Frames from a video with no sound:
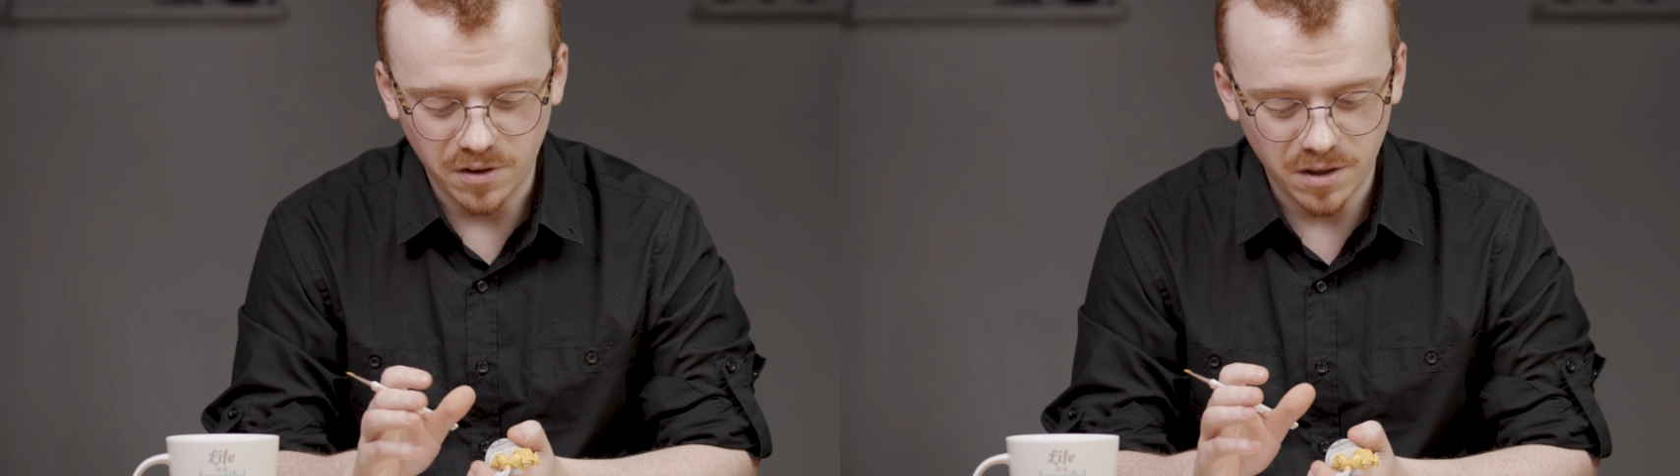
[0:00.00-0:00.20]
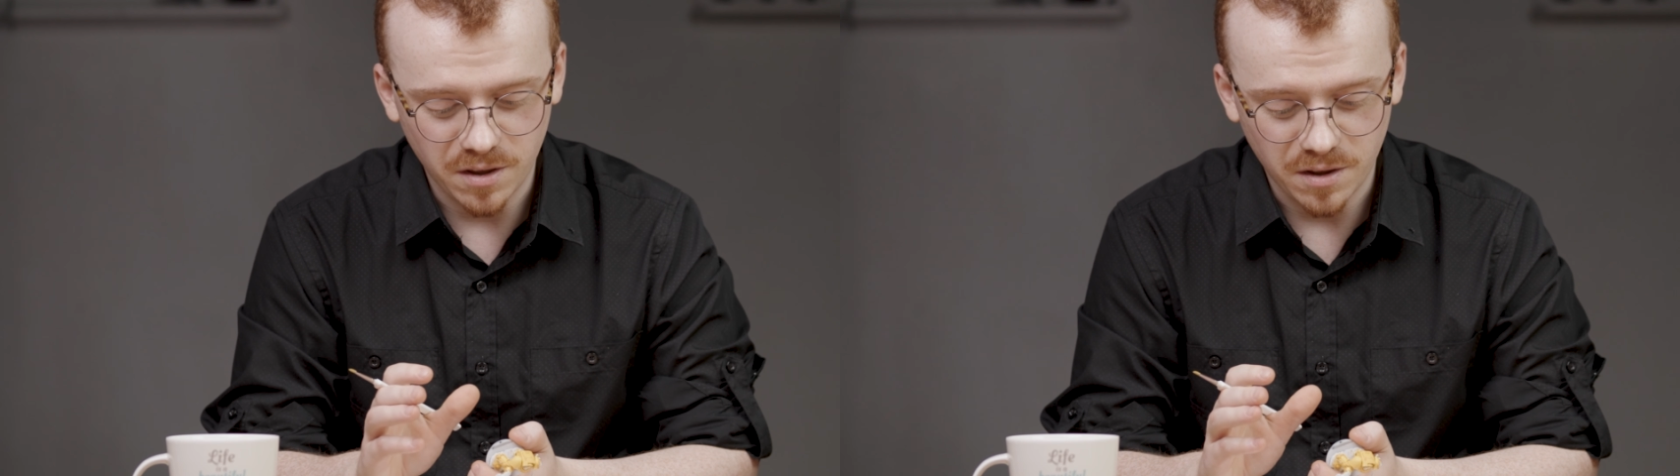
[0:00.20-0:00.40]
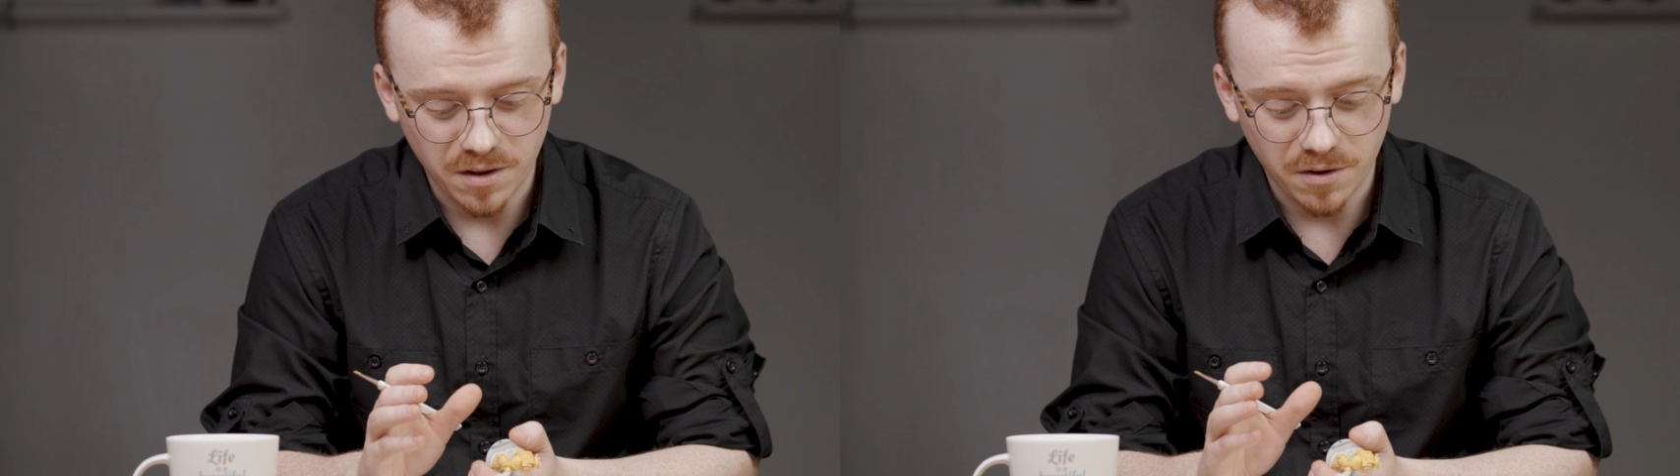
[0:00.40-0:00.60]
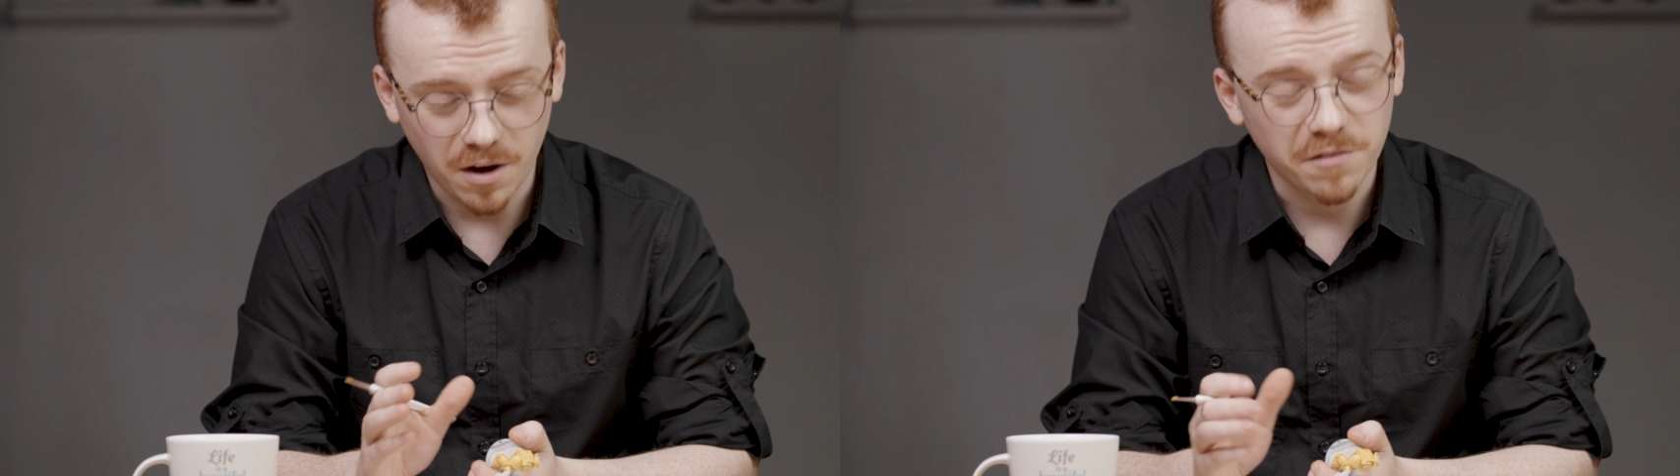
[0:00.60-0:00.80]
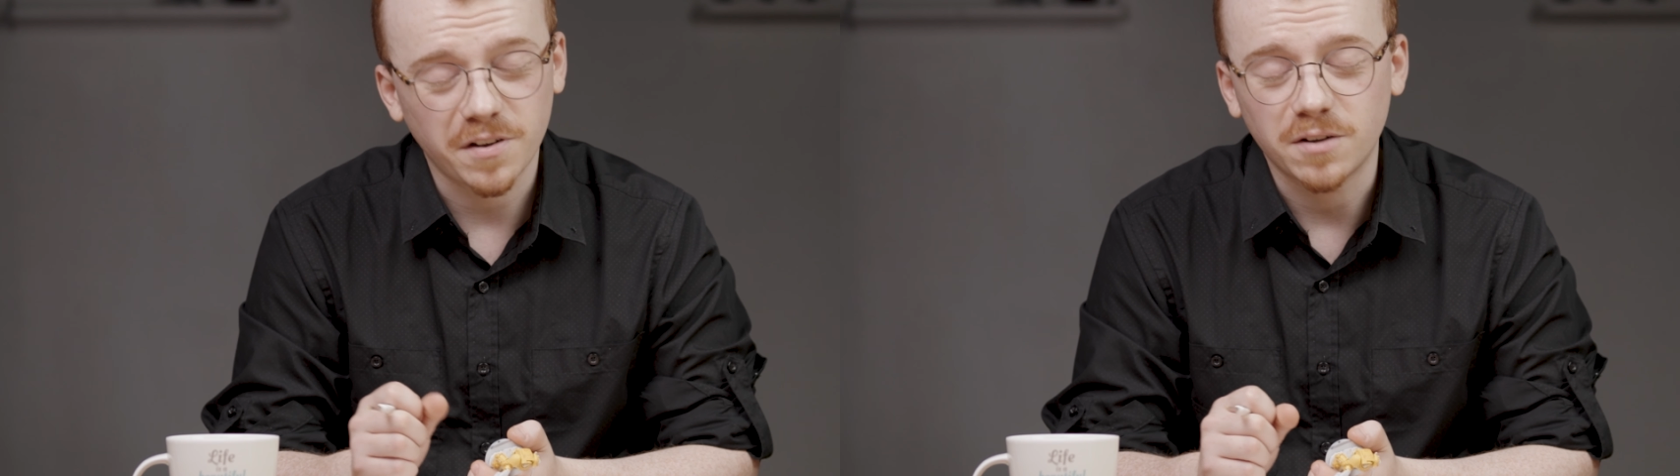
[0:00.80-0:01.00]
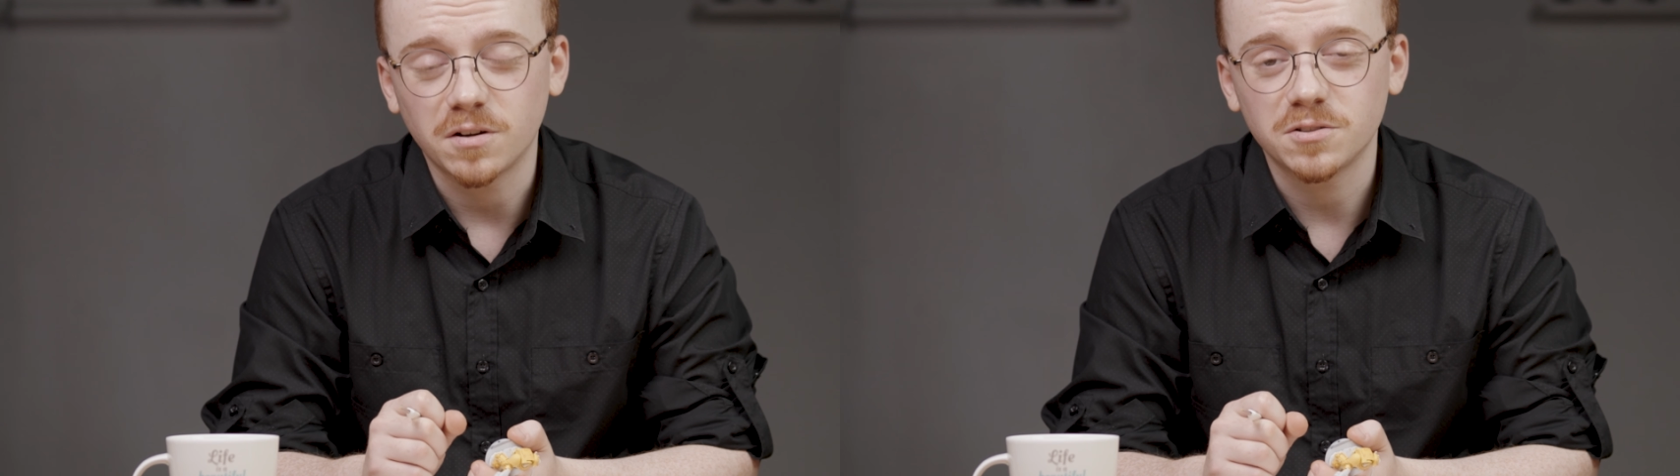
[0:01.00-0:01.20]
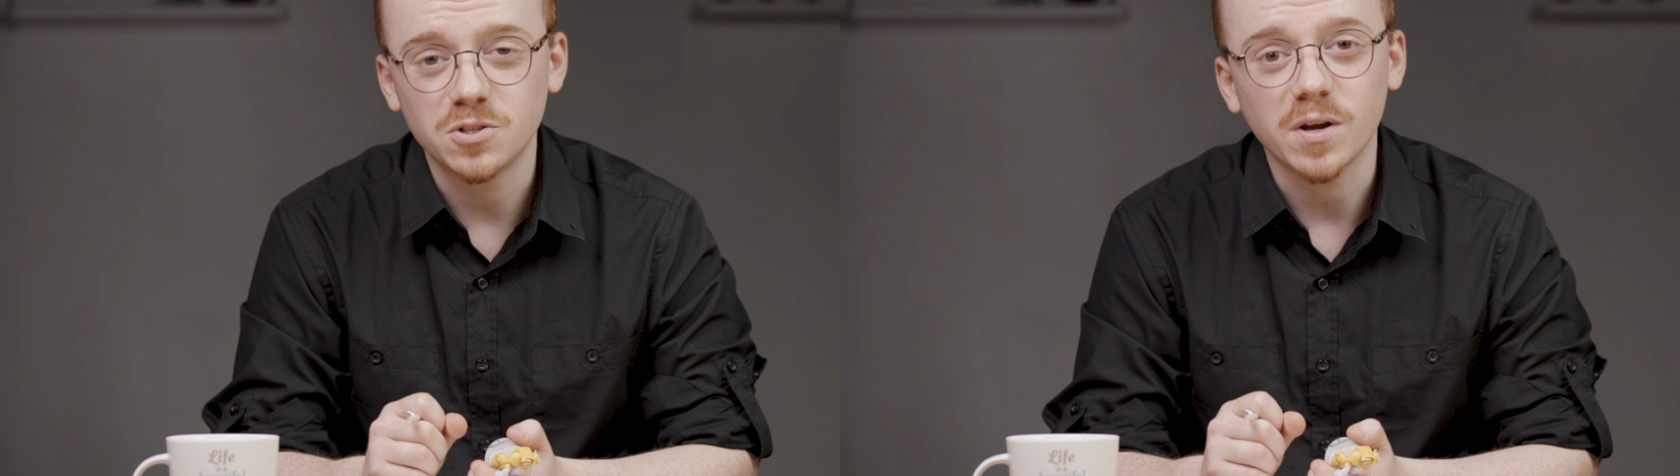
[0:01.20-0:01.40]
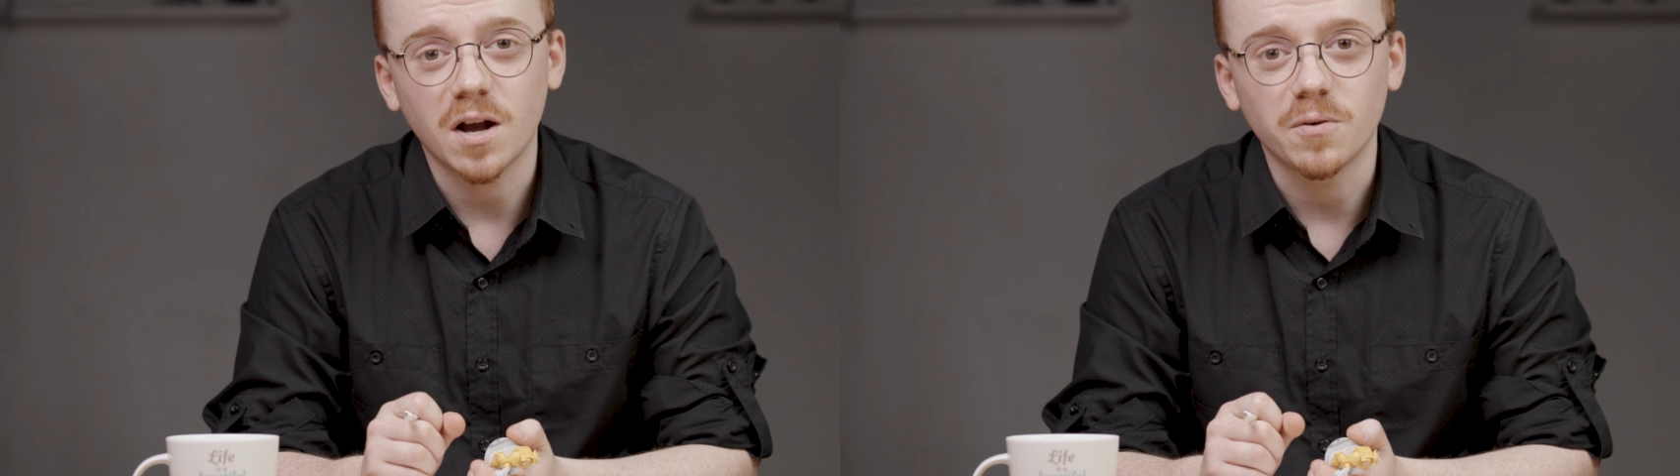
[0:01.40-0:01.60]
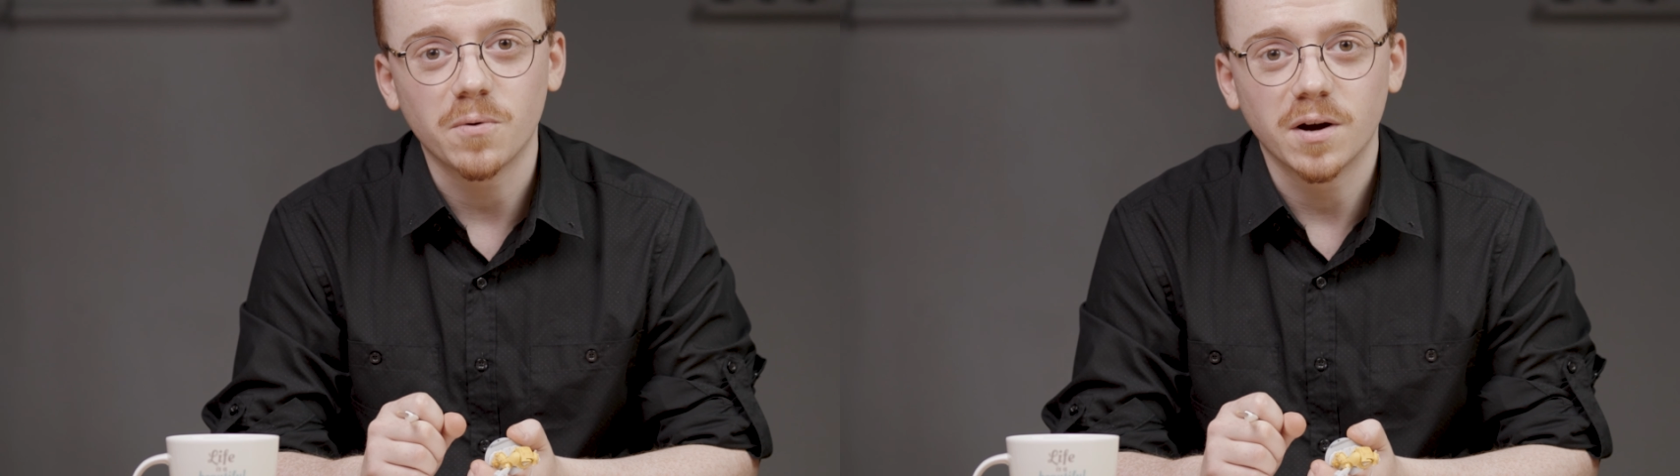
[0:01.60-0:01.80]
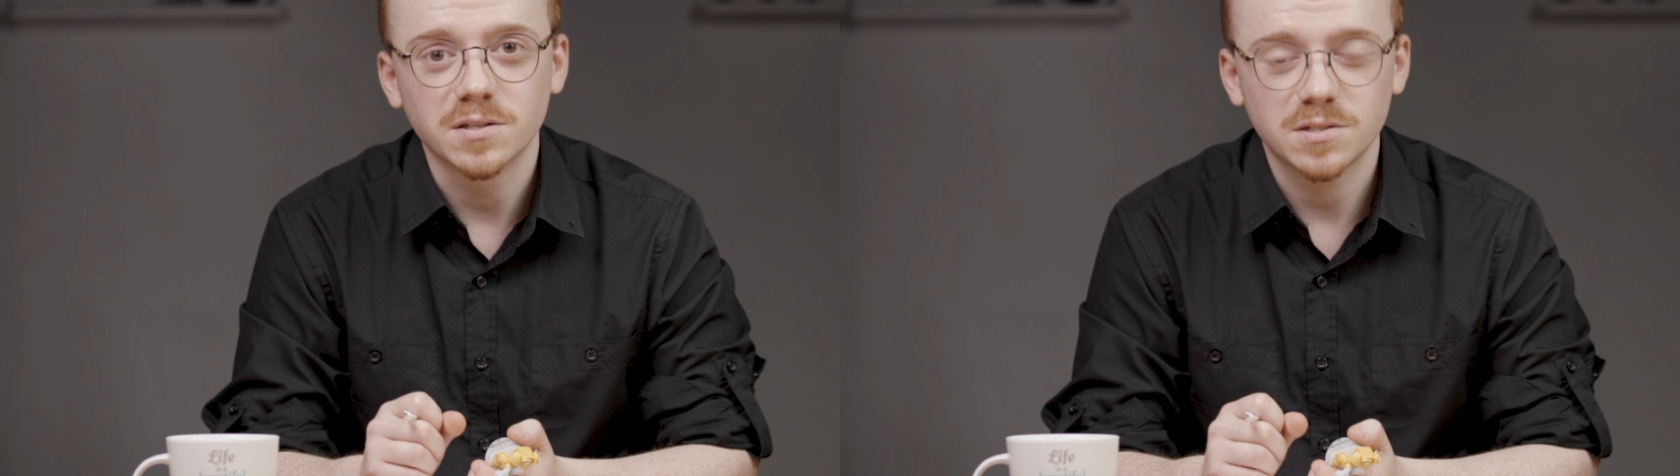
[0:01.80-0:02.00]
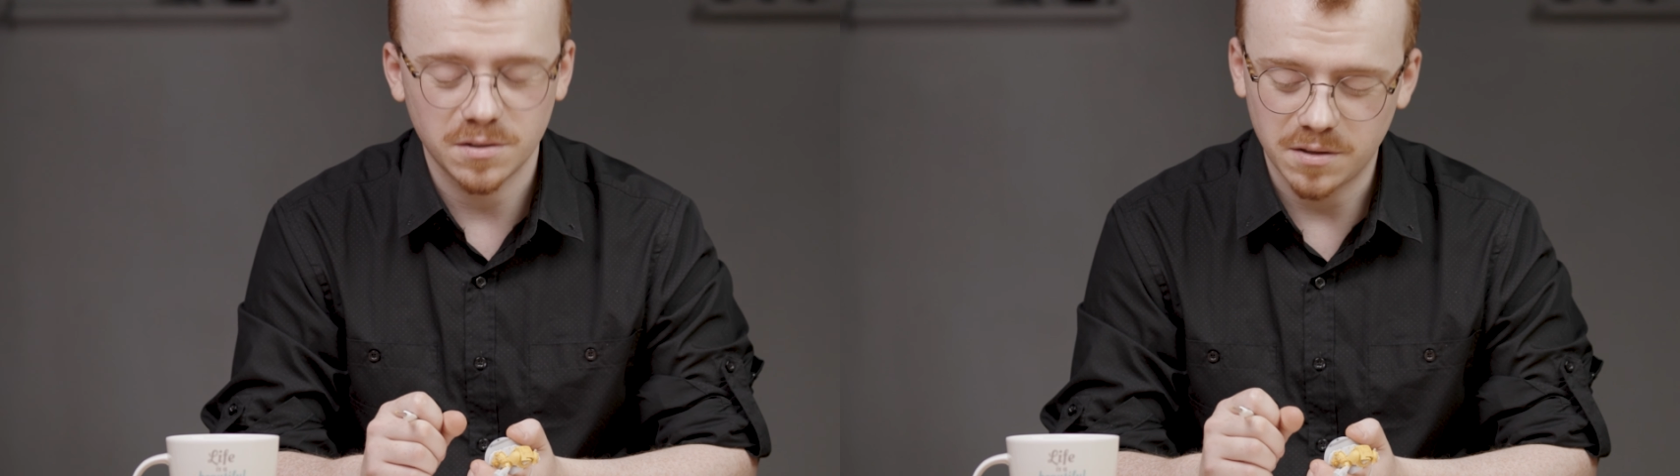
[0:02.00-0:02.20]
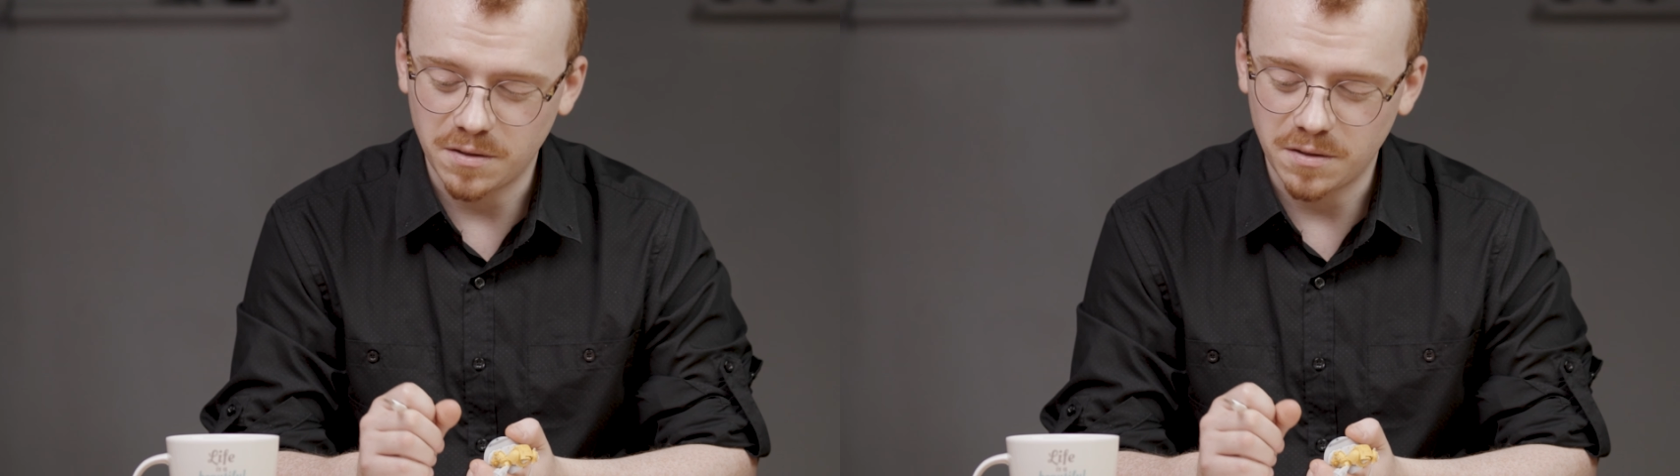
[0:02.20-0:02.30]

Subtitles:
I found doing otherwise,